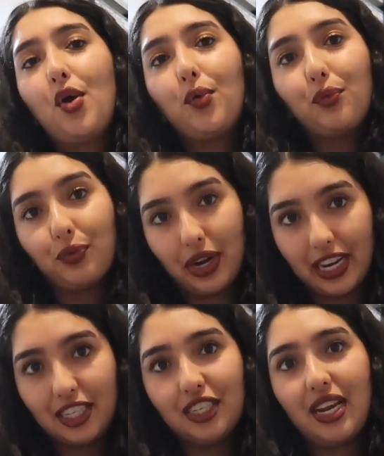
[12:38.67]

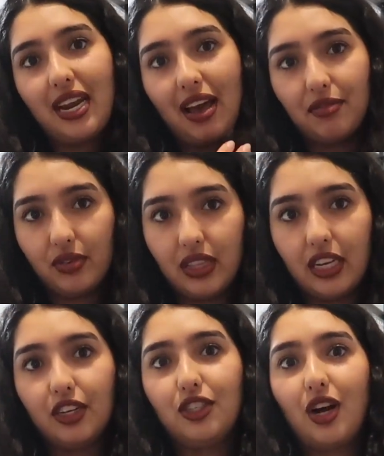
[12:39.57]
rich and have really
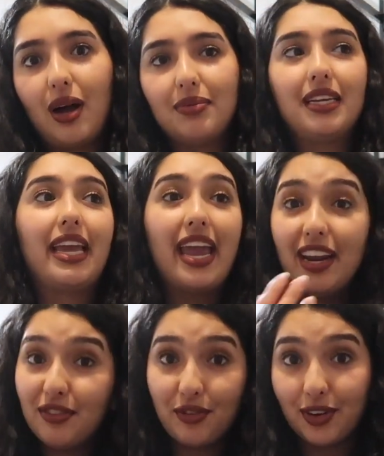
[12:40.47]
good jobs and can
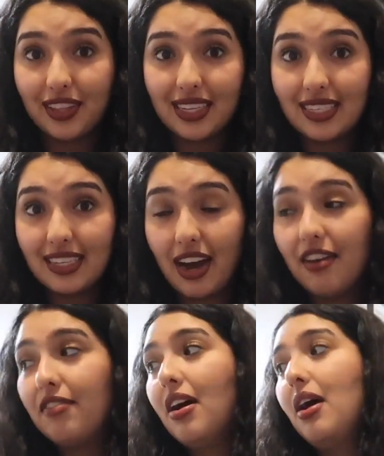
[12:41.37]
afford this stuff.